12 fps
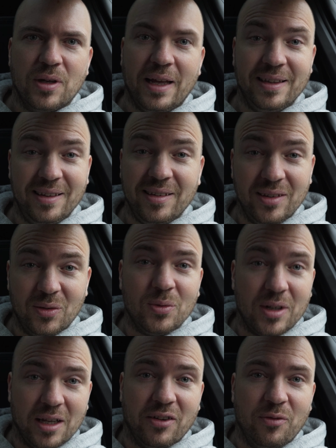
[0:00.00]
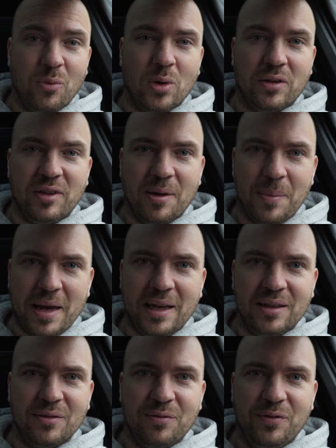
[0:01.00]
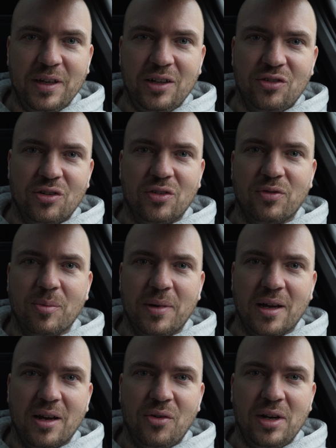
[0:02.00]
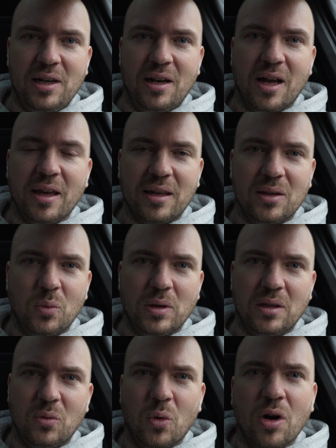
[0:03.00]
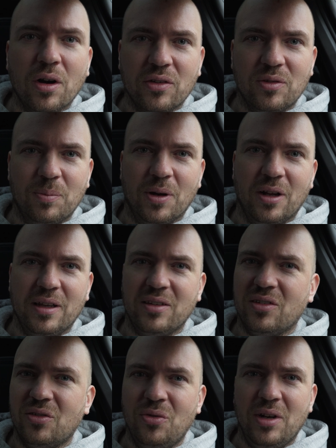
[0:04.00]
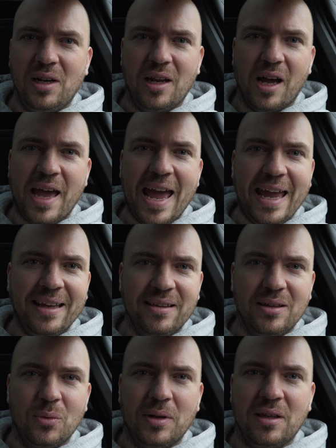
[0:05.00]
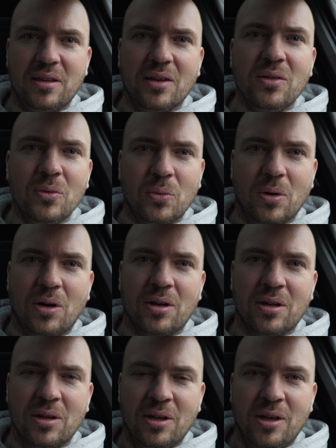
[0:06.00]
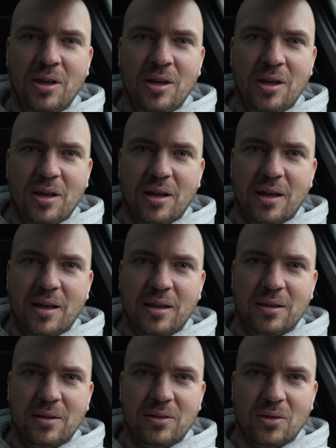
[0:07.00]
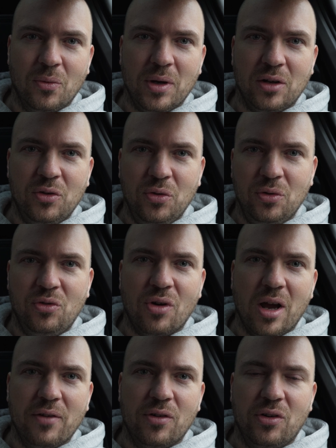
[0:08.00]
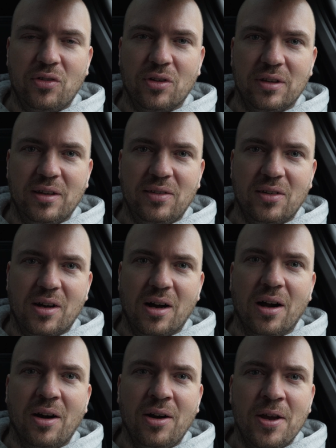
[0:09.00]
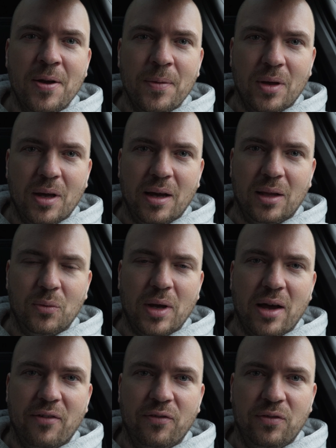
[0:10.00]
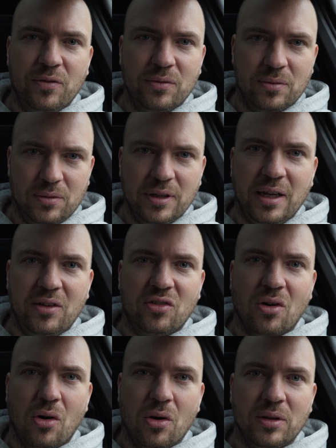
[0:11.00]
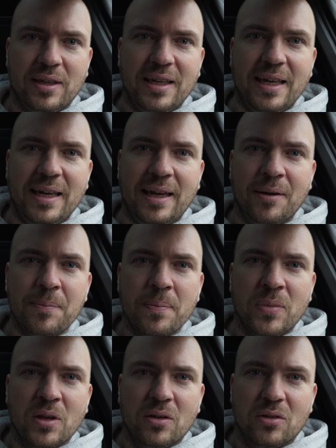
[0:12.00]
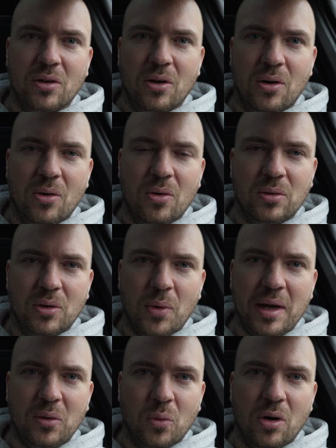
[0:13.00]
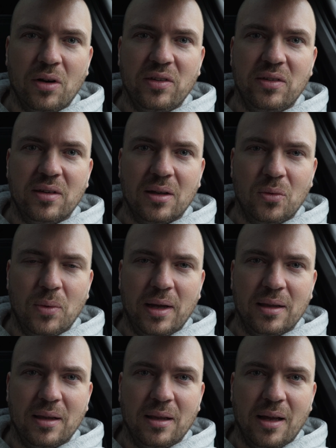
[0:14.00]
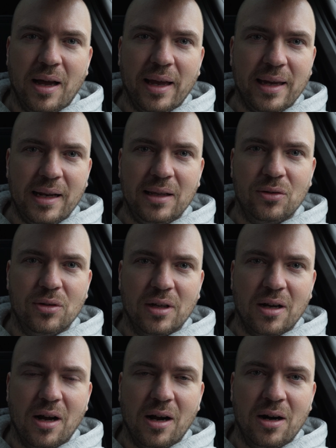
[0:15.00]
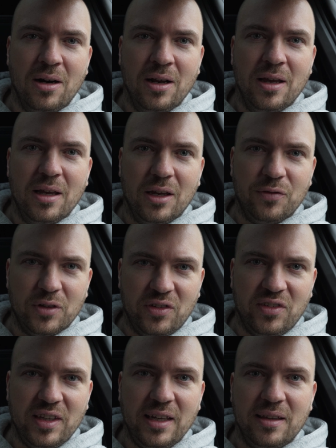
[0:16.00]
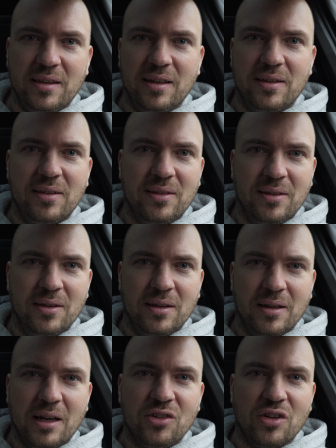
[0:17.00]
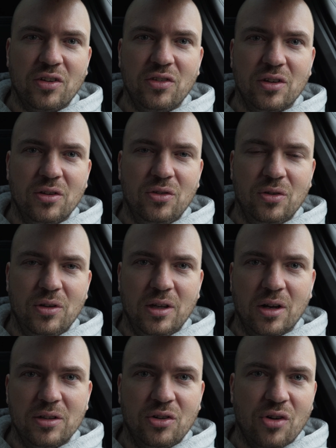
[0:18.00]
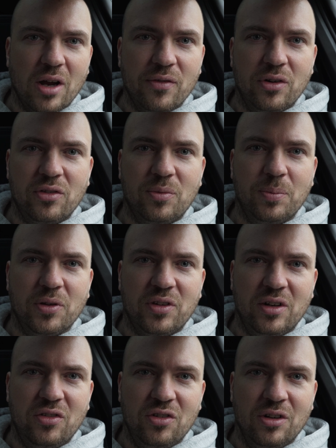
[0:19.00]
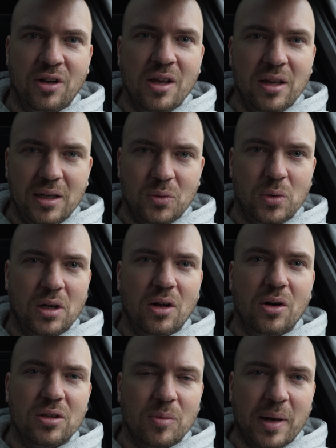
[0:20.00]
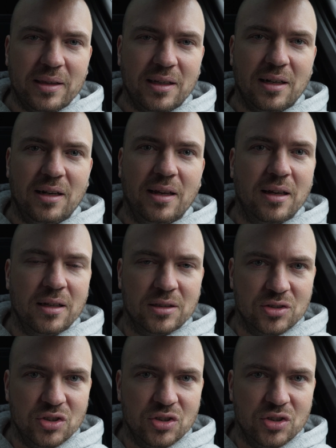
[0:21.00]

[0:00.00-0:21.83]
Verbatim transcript: and this is kind of one of the main features for me. I really like it when it works, but it's really, I hate it when it doesn't work. And so we are two drivers on this car and we have each our own key. So the way it works is that when I get into the car, if the seat is adjusted to the other driver's position, it will automatically